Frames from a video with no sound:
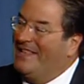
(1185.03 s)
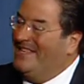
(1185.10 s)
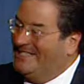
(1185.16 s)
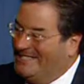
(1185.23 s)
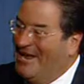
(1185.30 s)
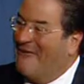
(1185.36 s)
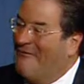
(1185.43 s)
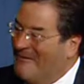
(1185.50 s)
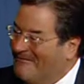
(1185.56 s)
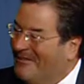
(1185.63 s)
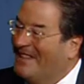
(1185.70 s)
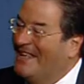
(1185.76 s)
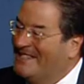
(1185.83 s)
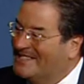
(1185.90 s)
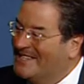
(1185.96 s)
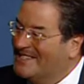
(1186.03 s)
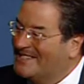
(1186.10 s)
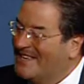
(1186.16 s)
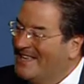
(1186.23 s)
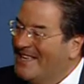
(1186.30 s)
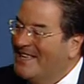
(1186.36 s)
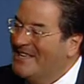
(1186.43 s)
these different places,
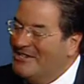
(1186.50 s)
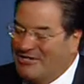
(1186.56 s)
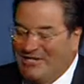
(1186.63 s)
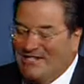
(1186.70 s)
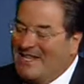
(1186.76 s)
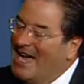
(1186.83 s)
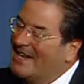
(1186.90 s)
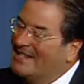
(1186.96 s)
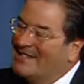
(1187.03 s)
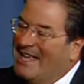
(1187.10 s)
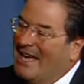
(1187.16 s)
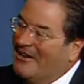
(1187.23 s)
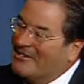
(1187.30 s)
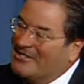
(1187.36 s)
she's got it down.